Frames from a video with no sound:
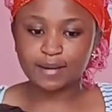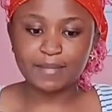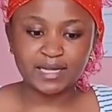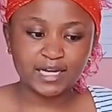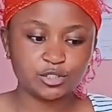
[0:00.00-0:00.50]
a
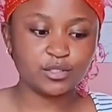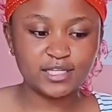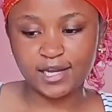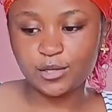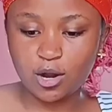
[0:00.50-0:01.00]
biker short
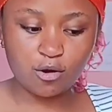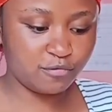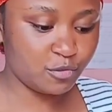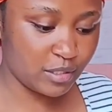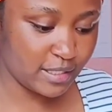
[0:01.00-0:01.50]
and you're
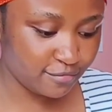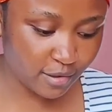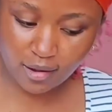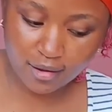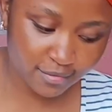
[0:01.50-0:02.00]
off to leave.
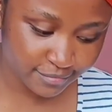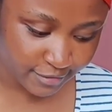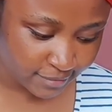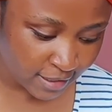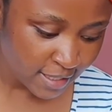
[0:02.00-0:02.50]
Ah,
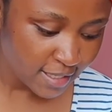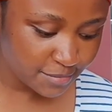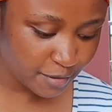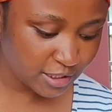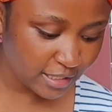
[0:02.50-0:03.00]

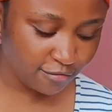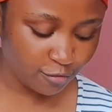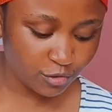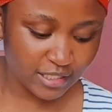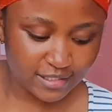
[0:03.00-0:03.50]
especially
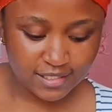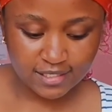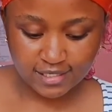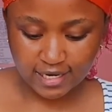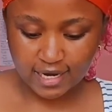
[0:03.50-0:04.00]
for just
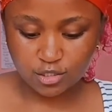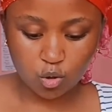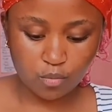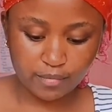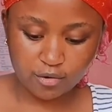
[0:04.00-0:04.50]
staying at
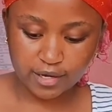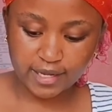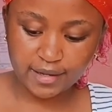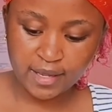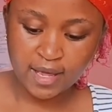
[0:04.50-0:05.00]
home,
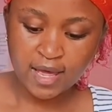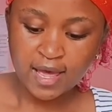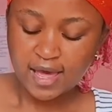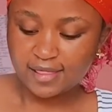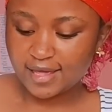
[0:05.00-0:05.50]
okay?
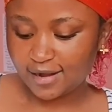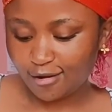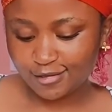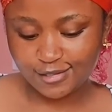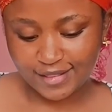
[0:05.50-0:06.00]
And then
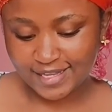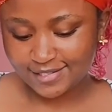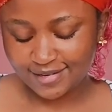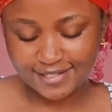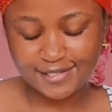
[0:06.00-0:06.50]
also
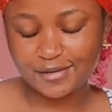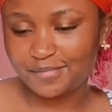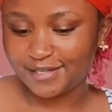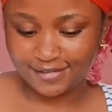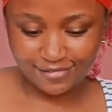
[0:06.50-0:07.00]
this one's so
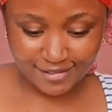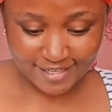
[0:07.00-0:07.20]
beautiful,